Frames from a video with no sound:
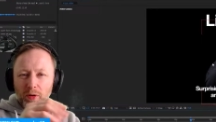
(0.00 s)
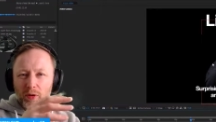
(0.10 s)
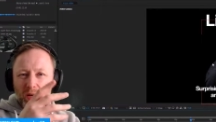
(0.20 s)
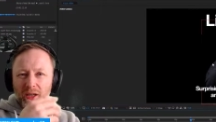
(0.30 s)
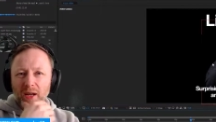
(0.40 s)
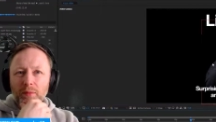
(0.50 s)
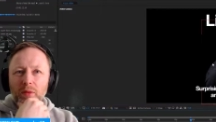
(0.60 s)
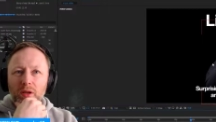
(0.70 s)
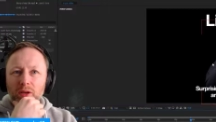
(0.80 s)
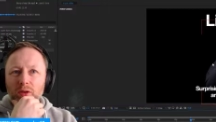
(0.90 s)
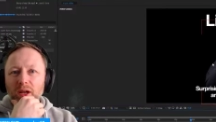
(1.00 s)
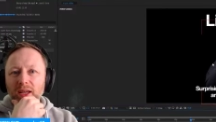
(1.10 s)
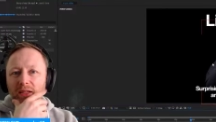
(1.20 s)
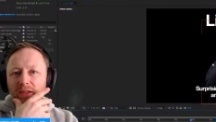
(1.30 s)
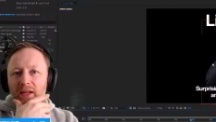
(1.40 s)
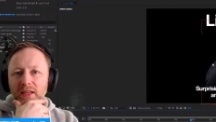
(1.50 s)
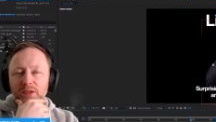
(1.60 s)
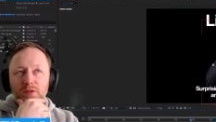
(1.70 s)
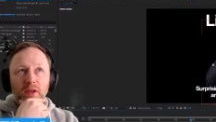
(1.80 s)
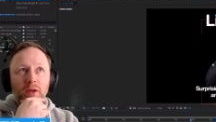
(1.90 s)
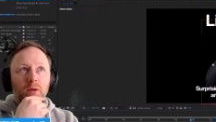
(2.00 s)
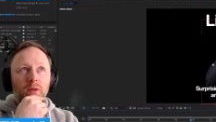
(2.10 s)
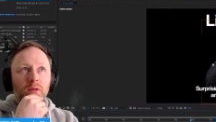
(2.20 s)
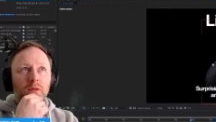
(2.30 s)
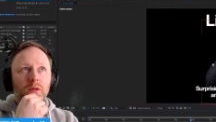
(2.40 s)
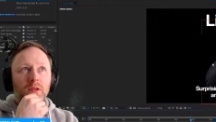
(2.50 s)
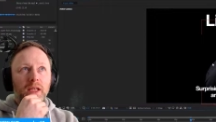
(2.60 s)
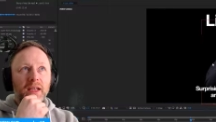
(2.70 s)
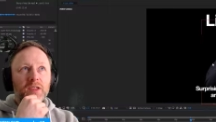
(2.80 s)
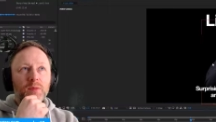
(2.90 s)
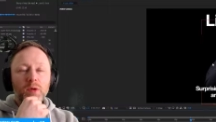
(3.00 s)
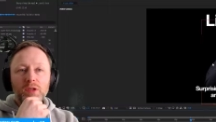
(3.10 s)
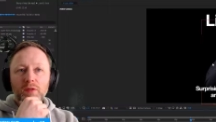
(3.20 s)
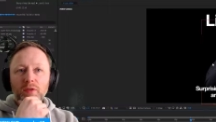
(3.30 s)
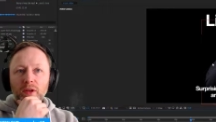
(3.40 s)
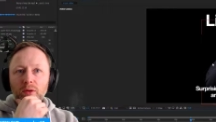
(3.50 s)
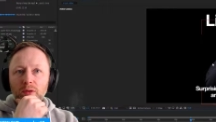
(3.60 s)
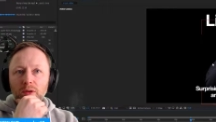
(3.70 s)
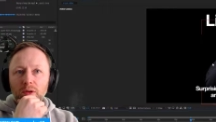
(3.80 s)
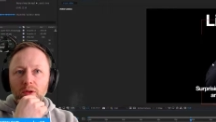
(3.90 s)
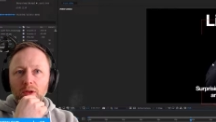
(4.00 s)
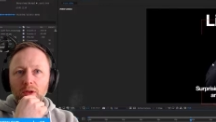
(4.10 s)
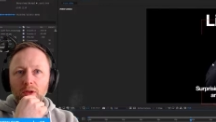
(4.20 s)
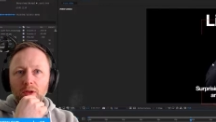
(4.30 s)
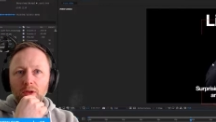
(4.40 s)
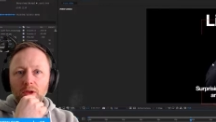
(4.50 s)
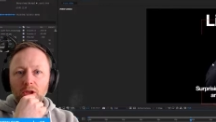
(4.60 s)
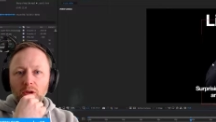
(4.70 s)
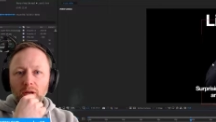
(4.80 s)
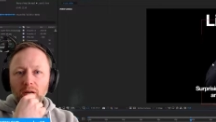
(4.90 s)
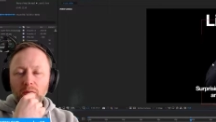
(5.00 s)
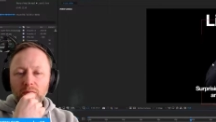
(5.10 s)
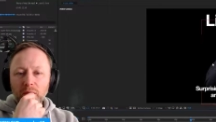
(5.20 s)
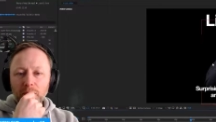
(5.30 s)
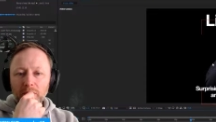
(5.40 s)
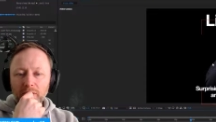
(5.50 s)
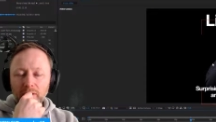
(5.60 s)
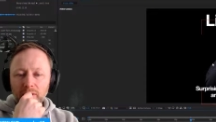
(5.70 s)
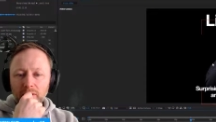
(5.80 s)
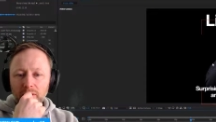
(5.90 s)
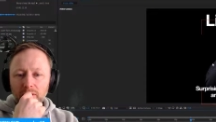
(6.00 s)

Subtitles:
You know, that kind of lyrics music video. You know, that whole type of thing.